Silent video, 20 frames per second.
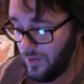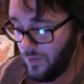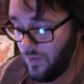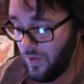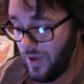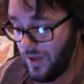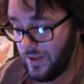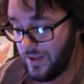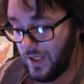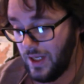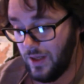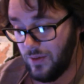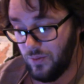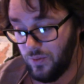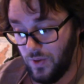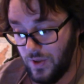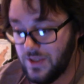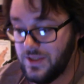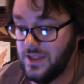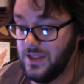Well, I
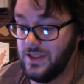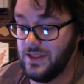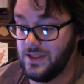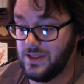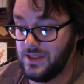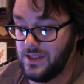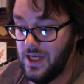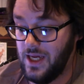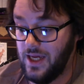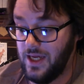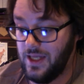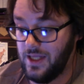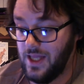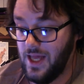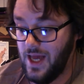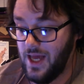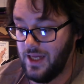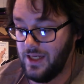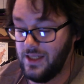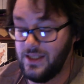wasn't saying
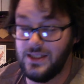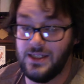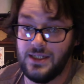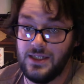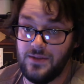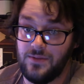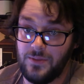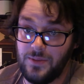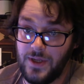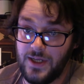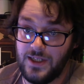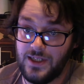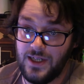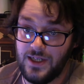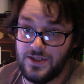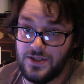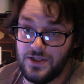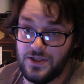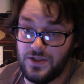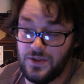that. He didn't even pay
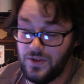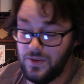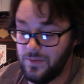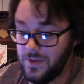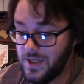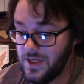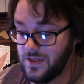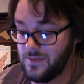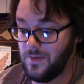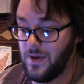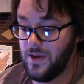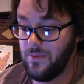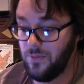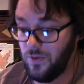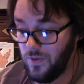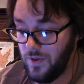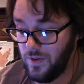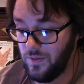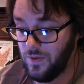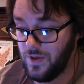attention to it because my
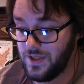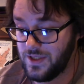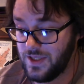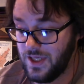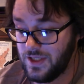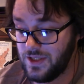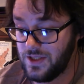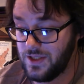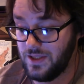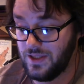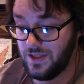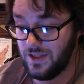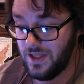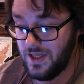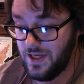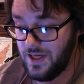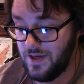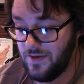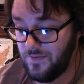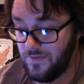point was that she
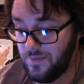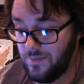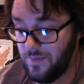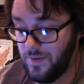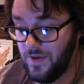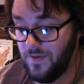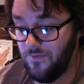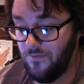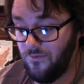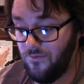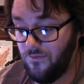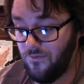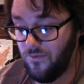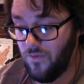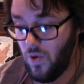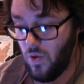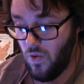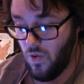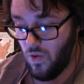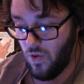lived
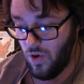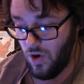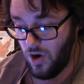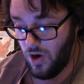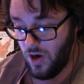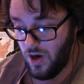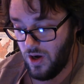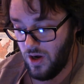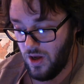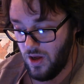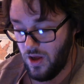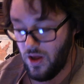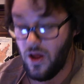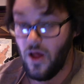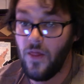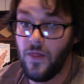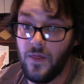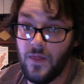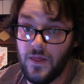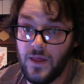before
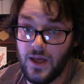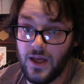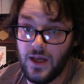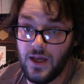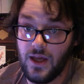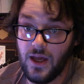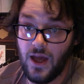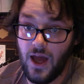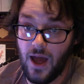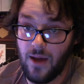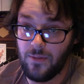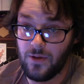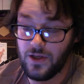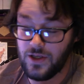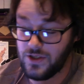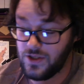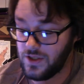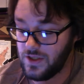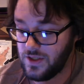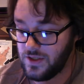the
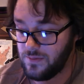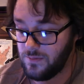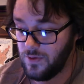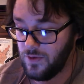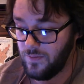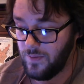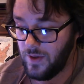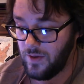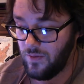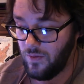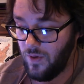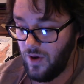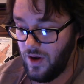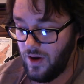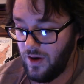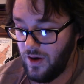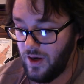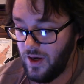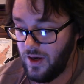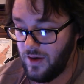abolitionist movement
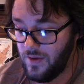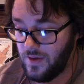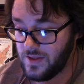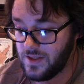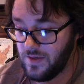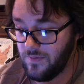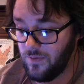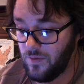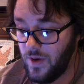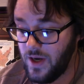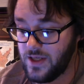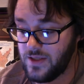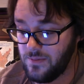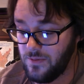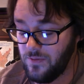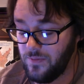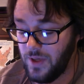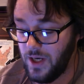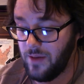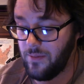and the civil rights movement.